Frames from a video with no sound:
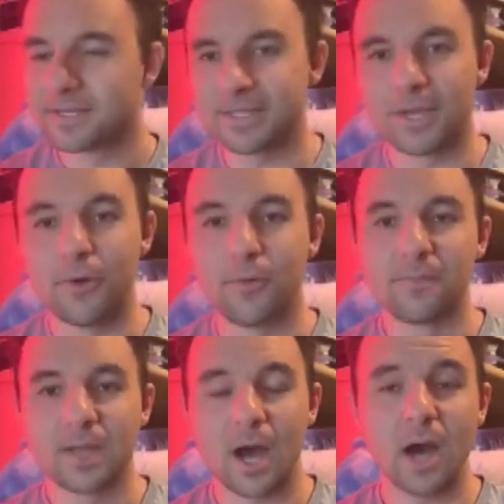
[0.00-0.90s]
So
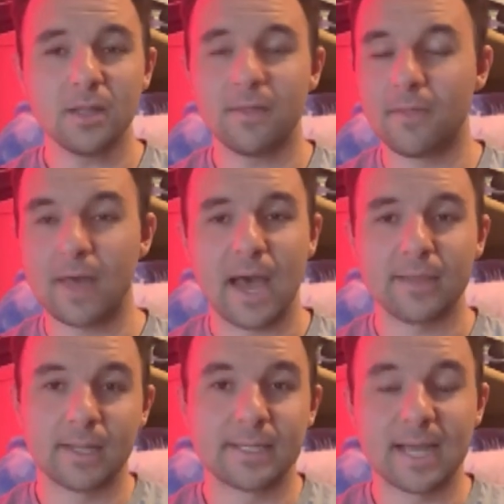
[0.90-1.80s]
other than
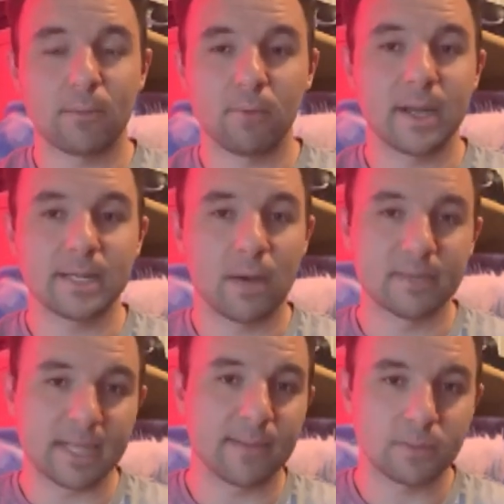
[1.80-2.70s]
that, the deck breakdown
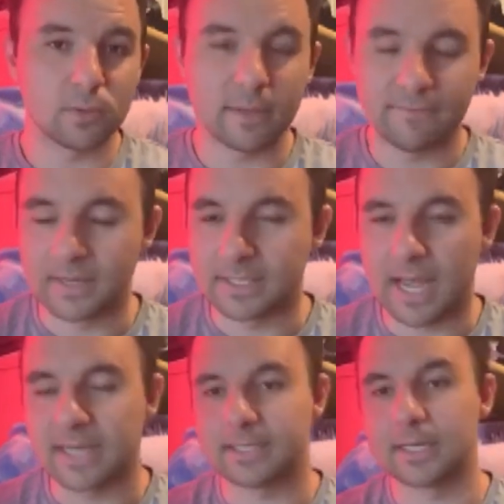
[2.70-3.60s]
was absolutely
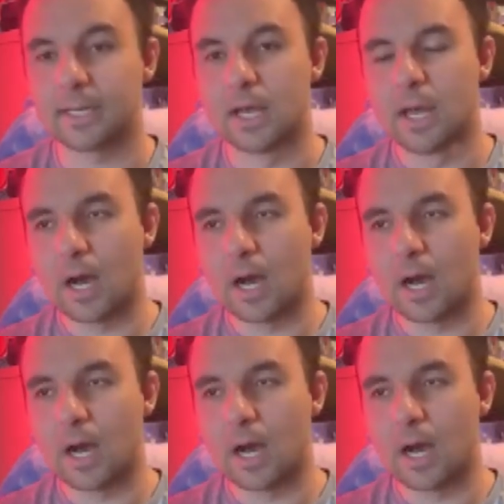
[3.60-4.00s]
fantastic.